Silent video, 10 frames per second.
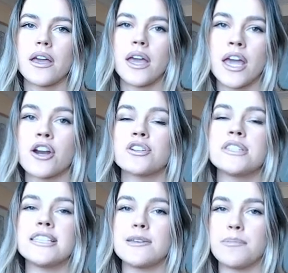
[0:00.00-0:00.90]
air
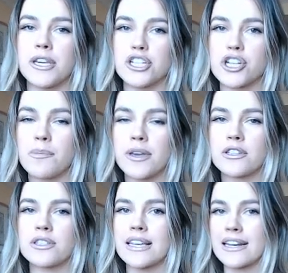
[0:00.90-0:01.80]
DDP
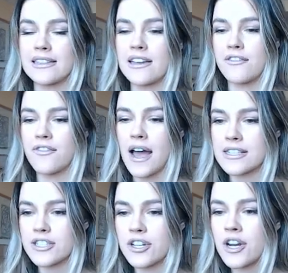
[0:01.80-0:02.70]
shipping to get it there
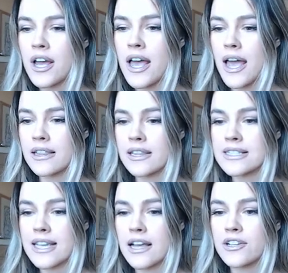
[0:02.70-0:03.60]
faster. And
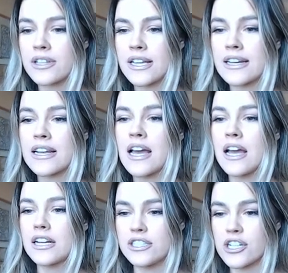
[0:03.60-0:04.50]
let's calculate it.
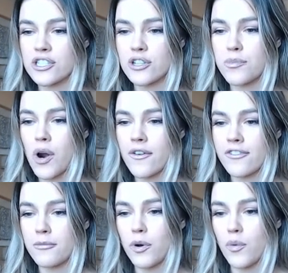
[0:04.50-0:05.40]
It doesn't look
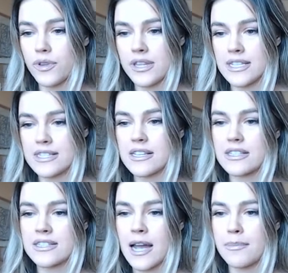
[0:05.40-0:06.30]
profitable with this
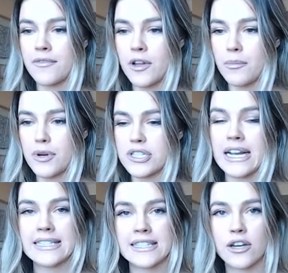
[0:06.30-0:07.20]
type of numbers, and
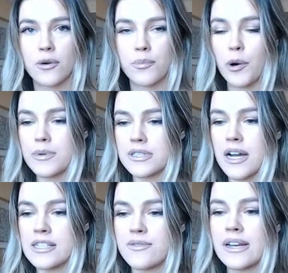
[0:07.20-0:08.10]
I did that on purpose,
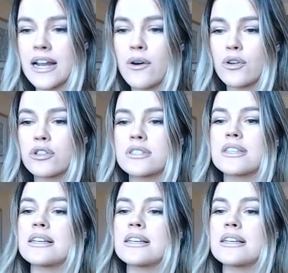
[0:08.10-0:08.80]
guys. Right now it's